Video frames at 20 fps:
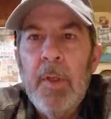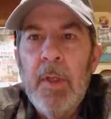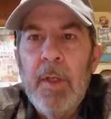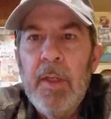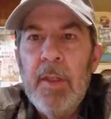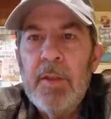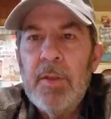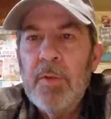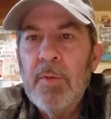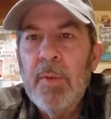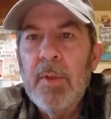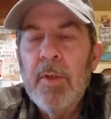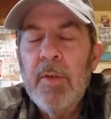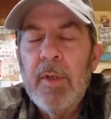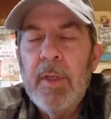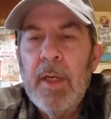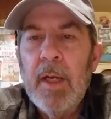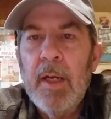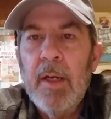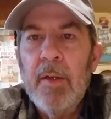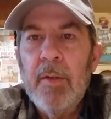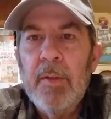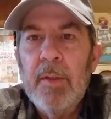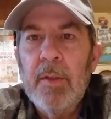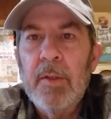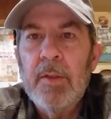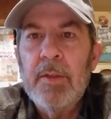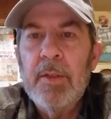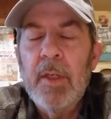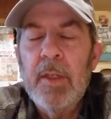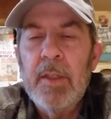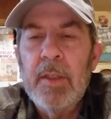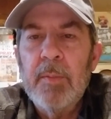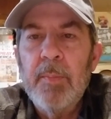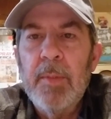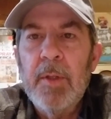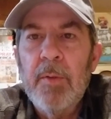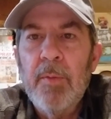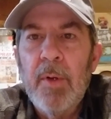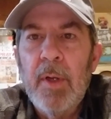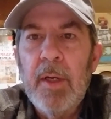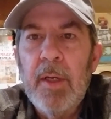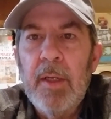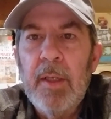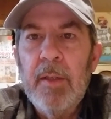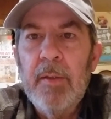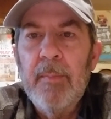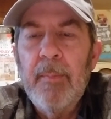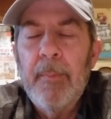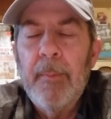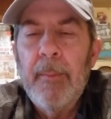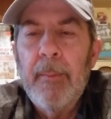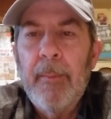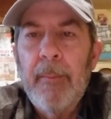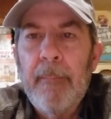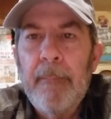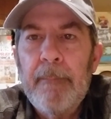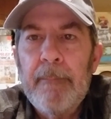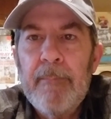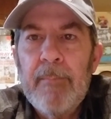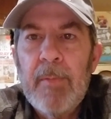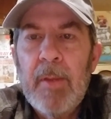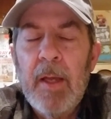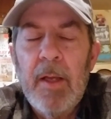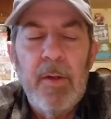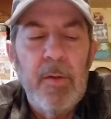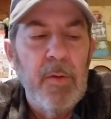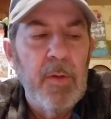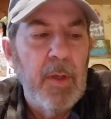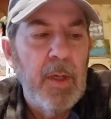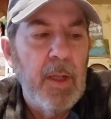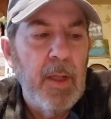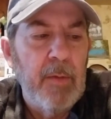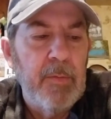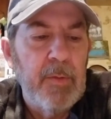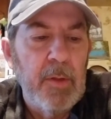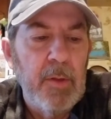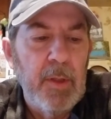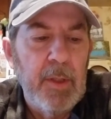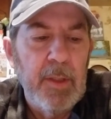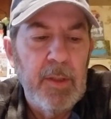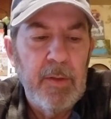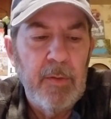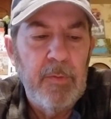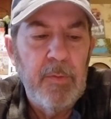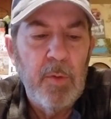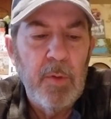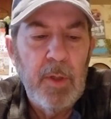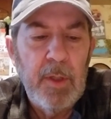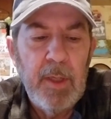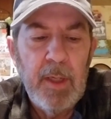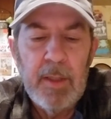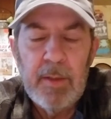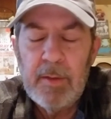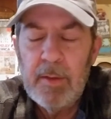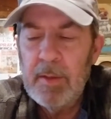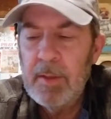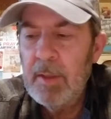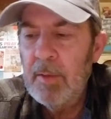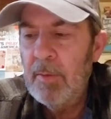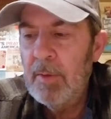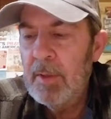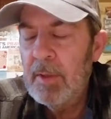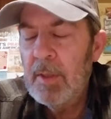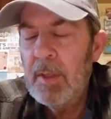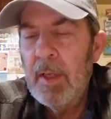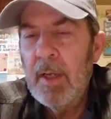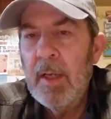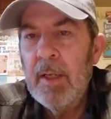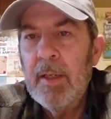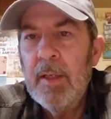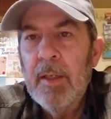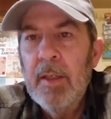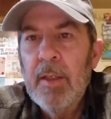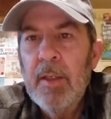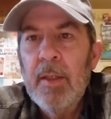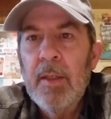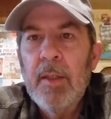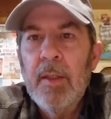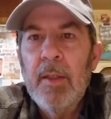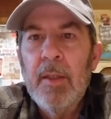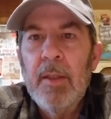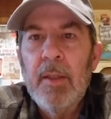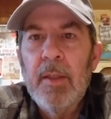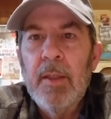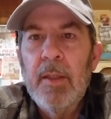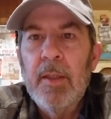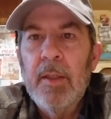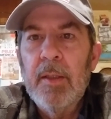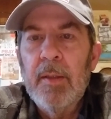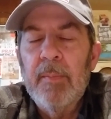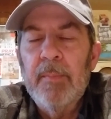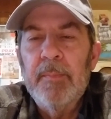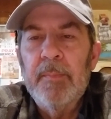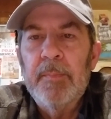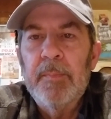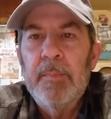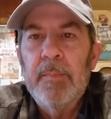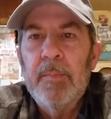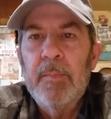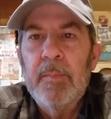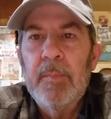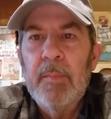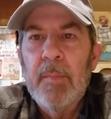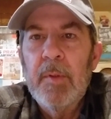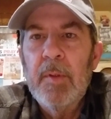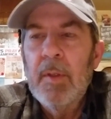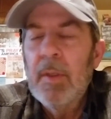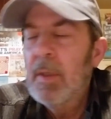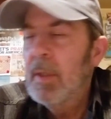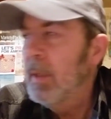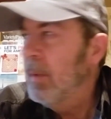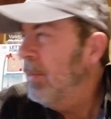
it's dreary out it looks like it's been raining I don't, I'll have to look at the forecast and see what it's like um, it